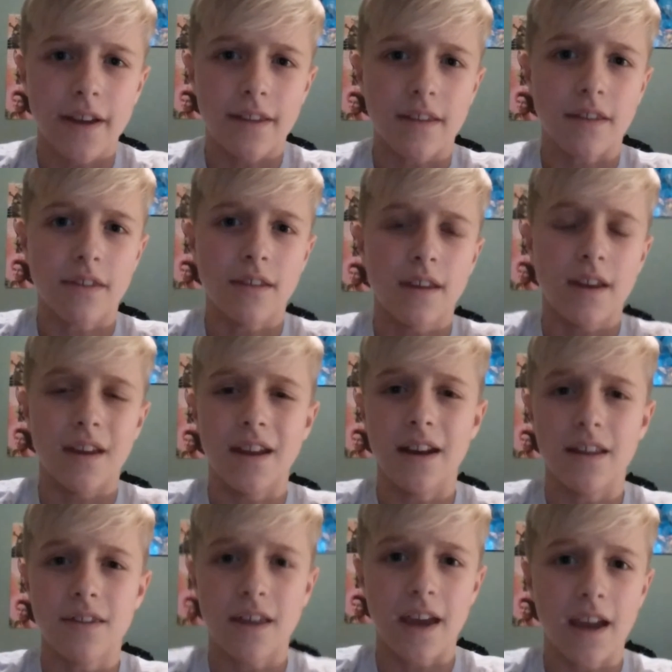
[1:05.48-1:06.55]
and
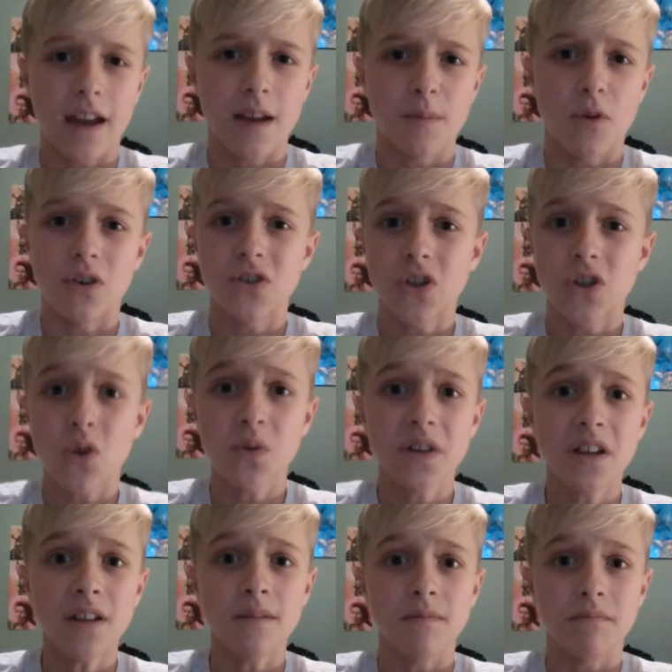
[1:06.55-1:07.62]
anything anymore. So we
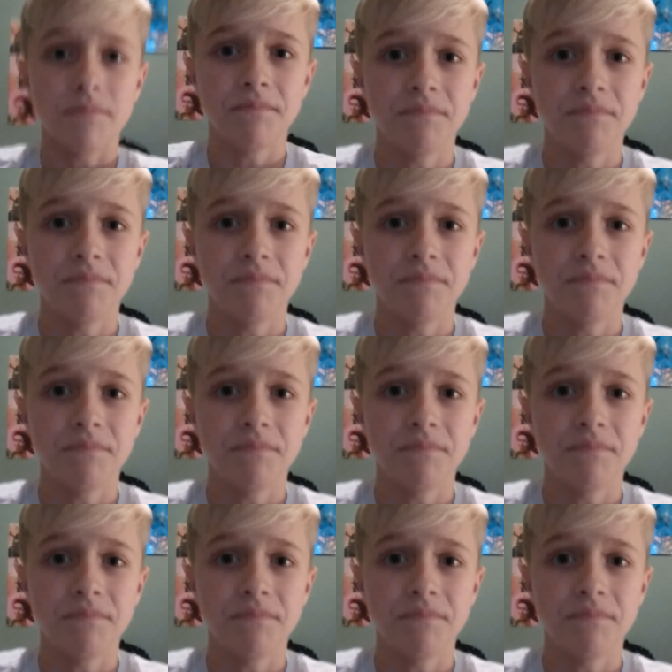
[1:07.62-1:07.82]
didn't.